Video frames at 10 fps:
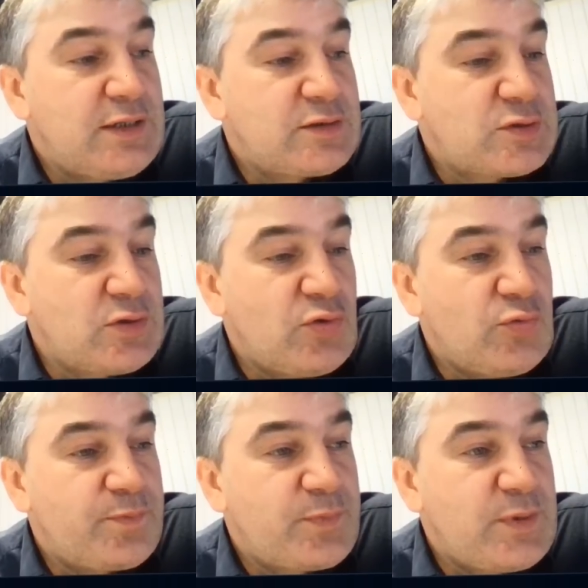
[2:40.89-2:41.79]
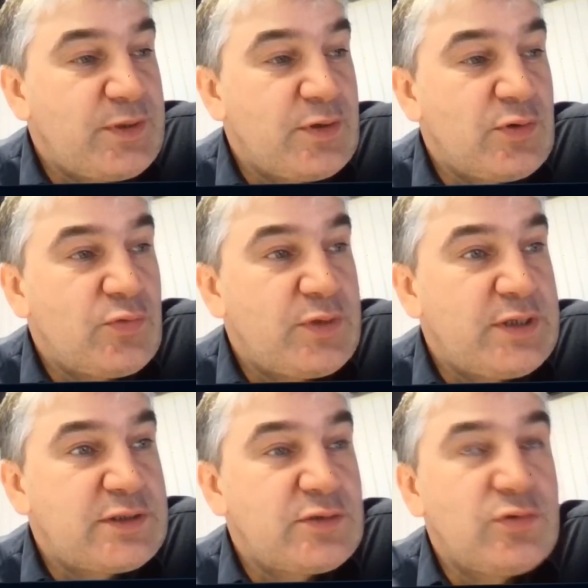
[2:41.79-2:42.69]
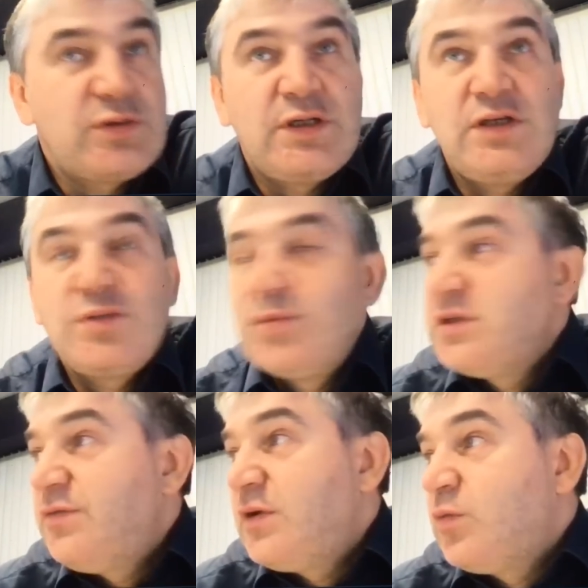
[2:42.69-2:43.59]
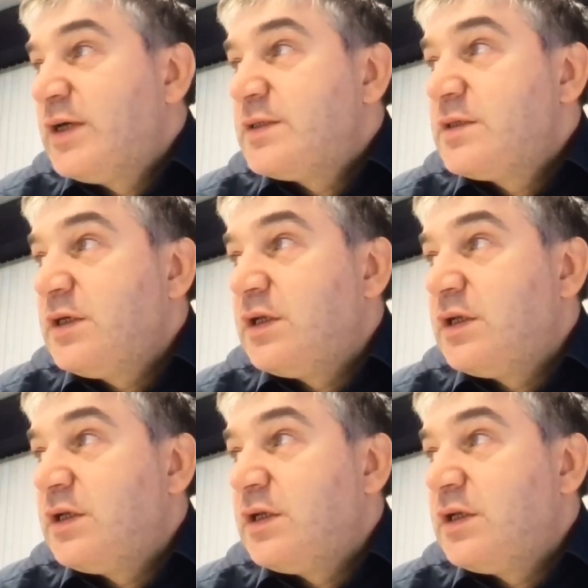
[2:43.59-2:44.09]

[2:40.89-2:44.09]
And so, you know, it's not any specific ones.